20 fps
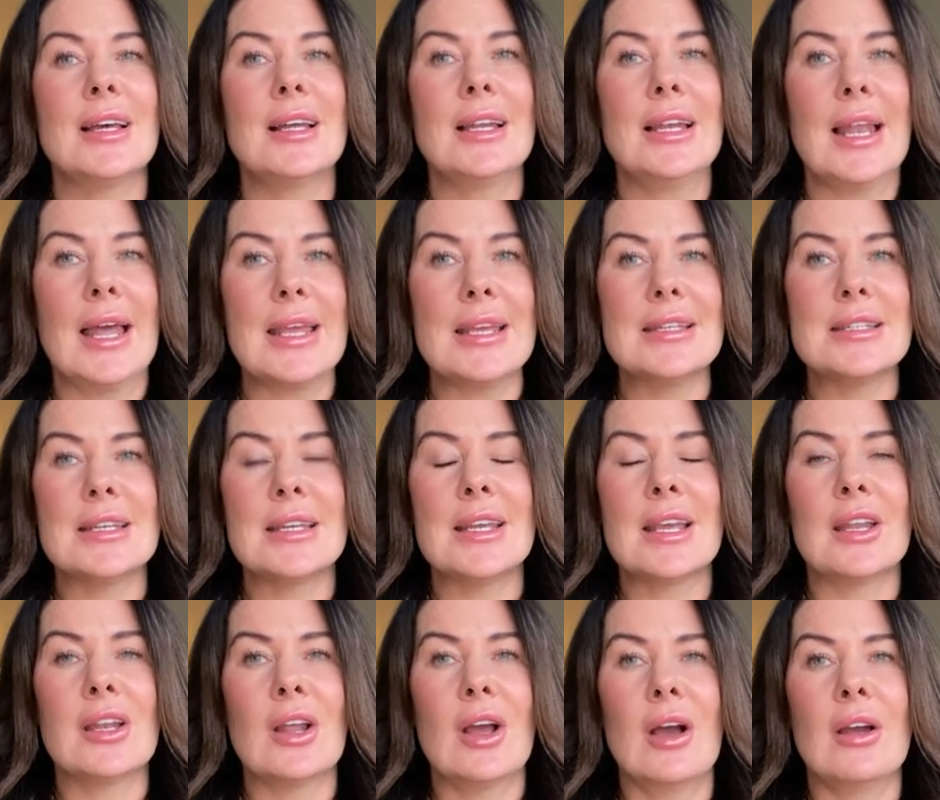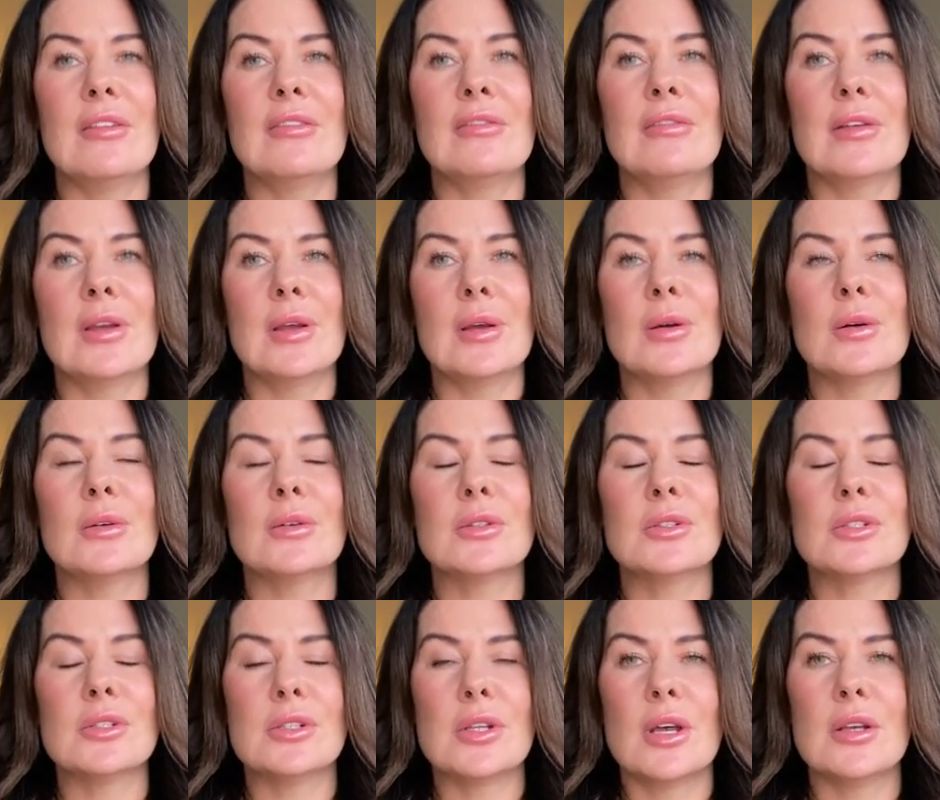lady, and I feel
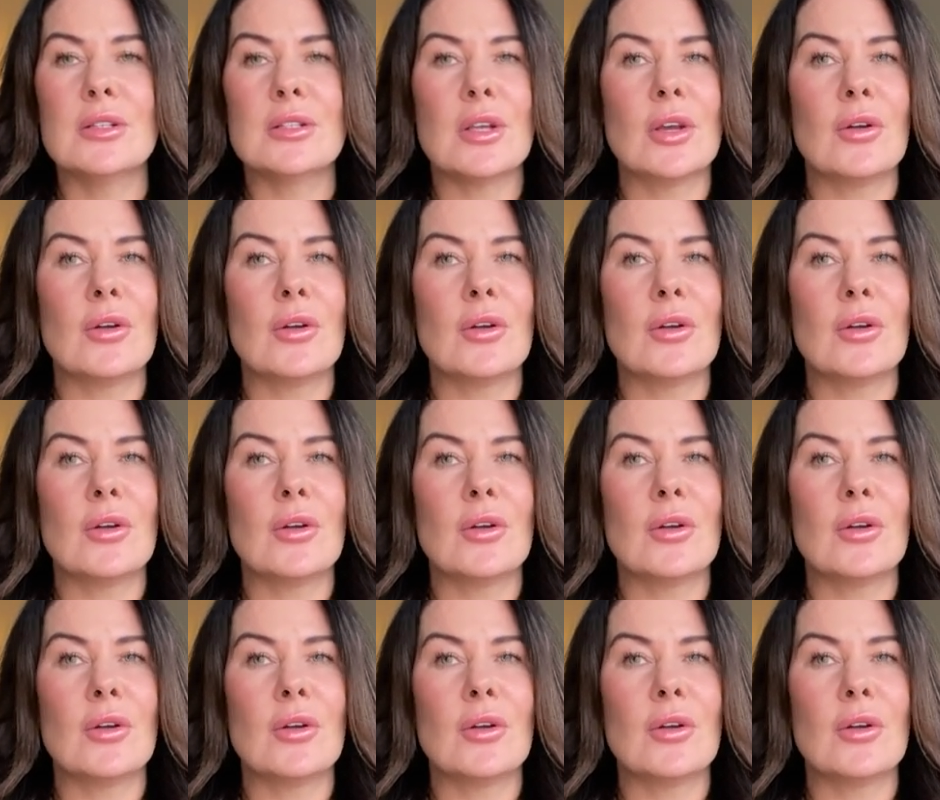so